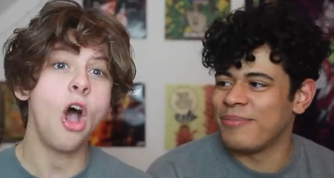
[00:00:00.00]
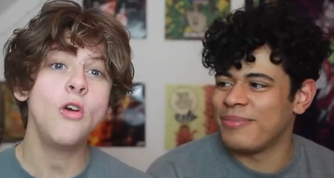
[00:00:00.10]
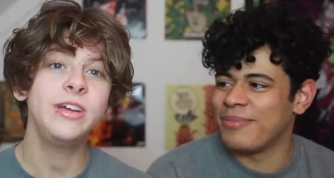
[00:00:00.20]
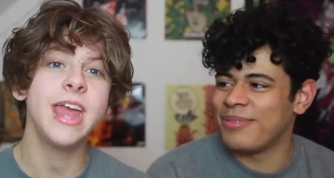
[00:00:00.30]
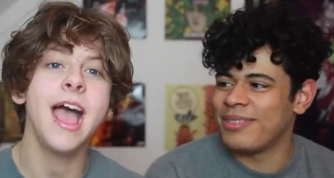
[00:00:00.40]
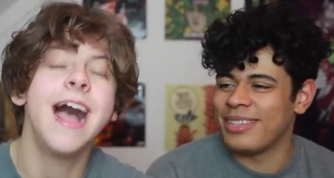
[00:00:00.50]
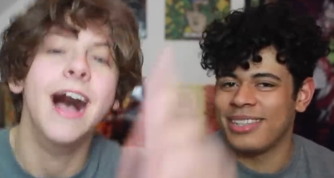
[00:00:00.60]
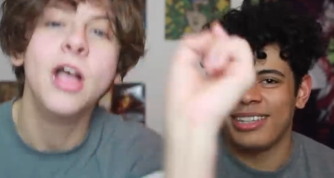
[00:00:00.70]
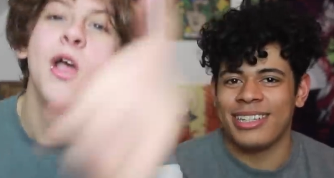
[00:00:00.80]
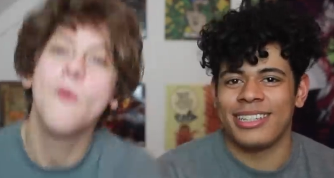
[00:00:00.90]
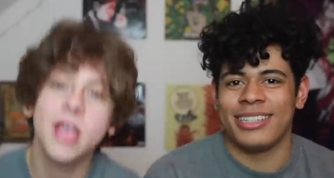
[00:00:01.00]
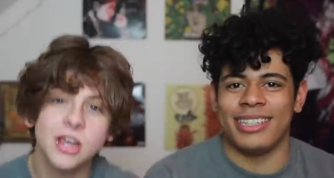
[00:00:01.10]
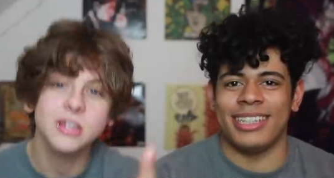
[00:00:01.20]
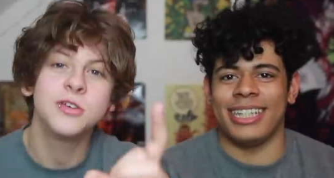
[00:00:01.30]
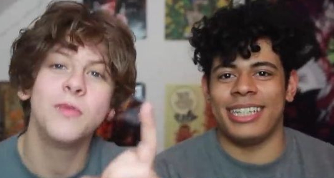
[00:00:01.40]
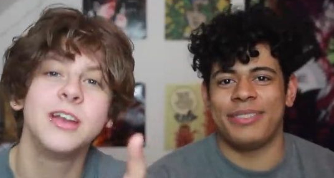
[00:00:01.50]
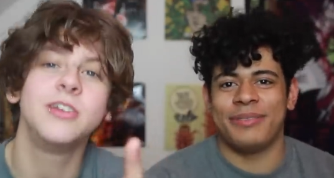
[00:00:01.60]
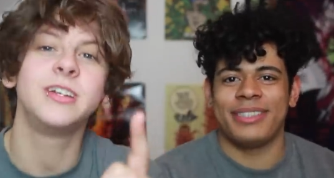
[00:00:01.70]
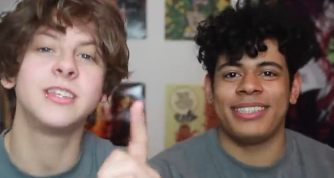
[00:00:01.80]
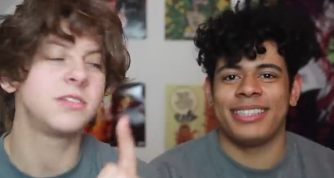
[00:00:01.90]
Speaker 1: Oh yeah, we're going to
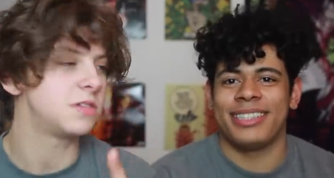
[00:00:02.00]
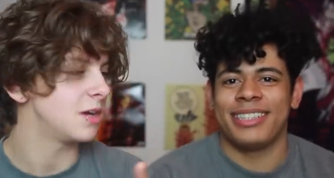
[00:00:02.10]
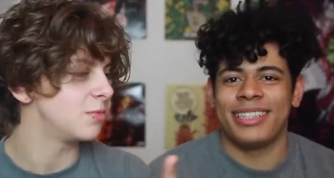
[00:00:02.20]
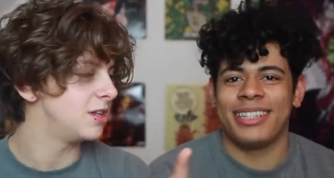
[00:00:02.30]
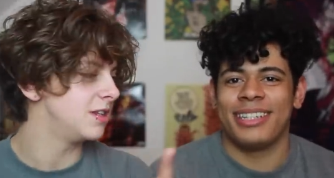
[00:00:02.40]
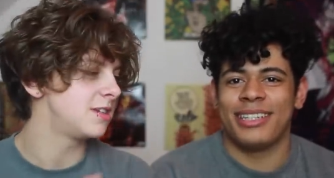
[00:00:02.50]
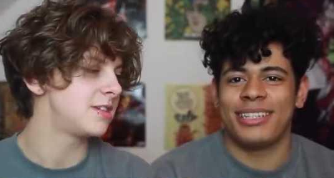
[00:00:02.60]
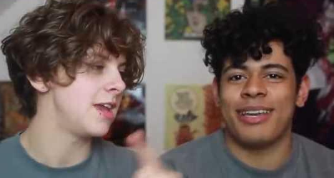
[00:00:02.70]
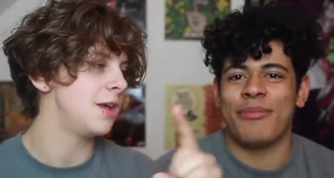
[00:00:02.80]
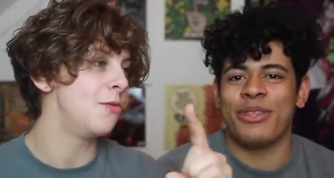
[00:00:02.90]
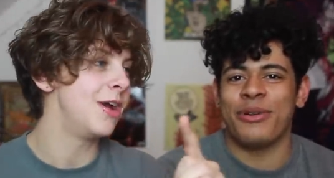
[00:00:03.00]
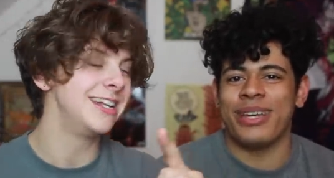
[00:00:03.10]
winter in the summer in the
Speaker 2: city. Summer in